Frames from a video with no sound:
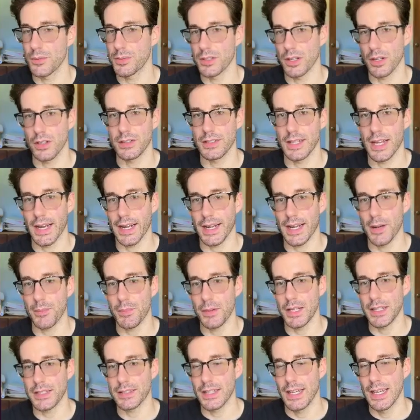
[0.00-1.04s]
and all these A I
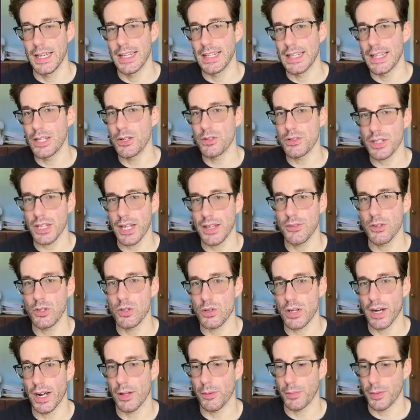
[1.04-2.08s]
companies, they usually give you a
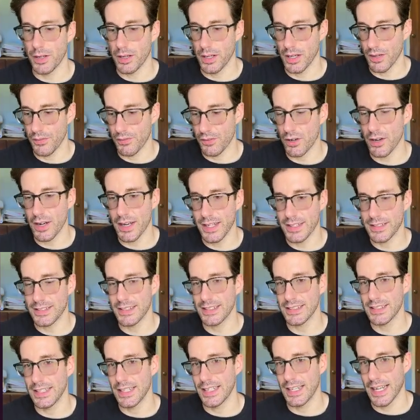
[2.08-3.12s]
trial period of thirty to
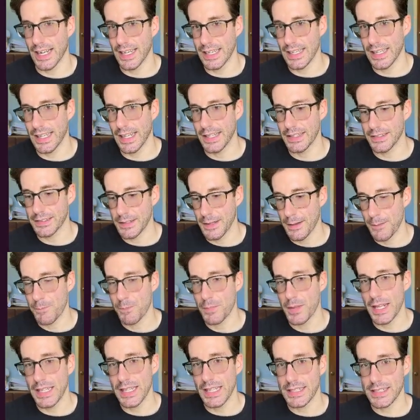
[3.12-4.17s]
sixty to ninety days.
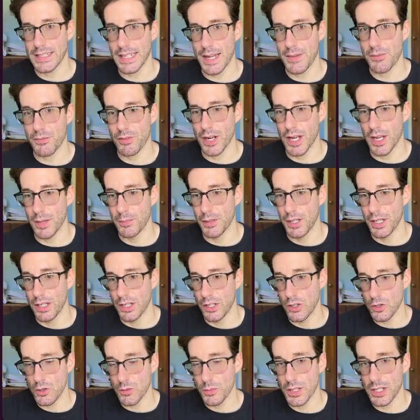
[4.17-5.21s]
In that time frame,
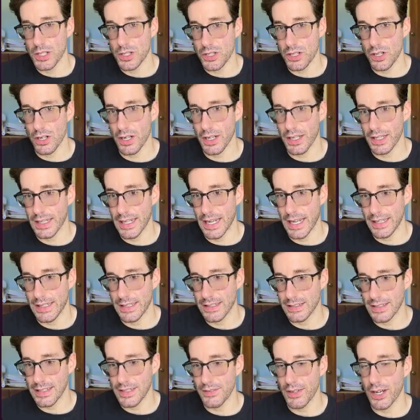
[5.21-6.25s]
you should be ensuring that
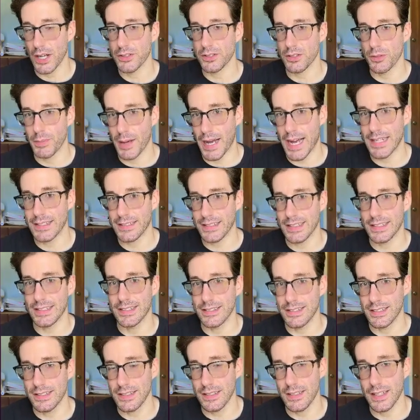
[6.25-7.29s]
these evals are passing
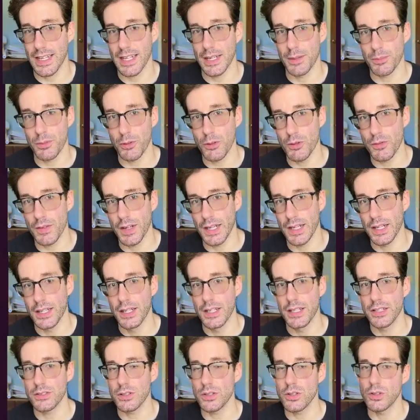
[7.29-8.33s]
consistently and improving,
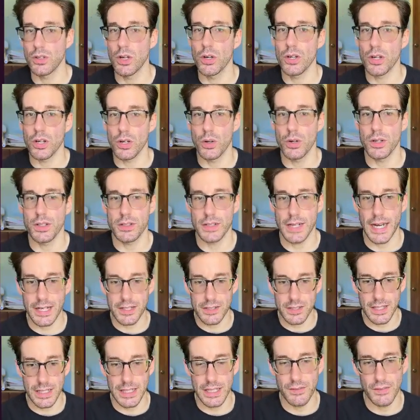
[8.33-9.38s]
so you know you're going to
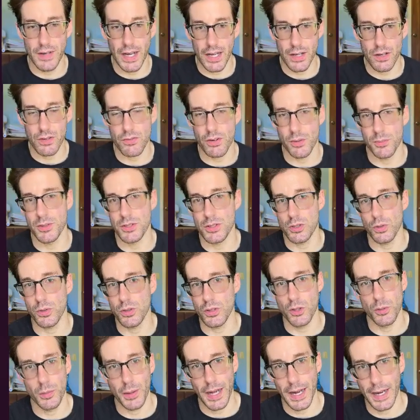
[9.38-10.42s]
actually get the value from this tool that
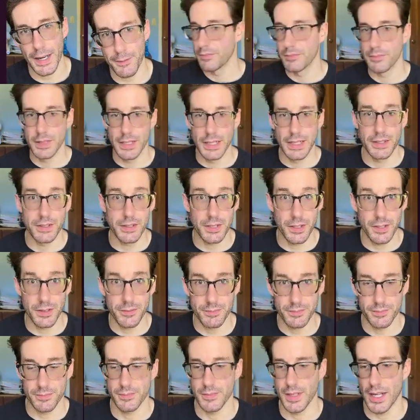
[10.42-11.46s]
you're buying, and in
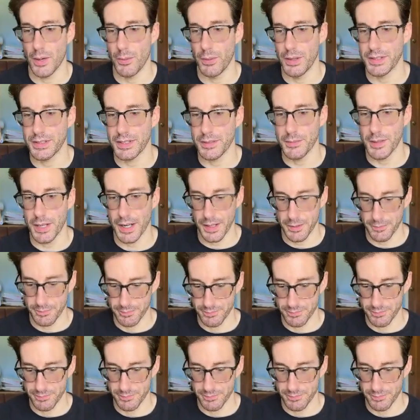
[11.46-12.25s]
turn, not wasting money.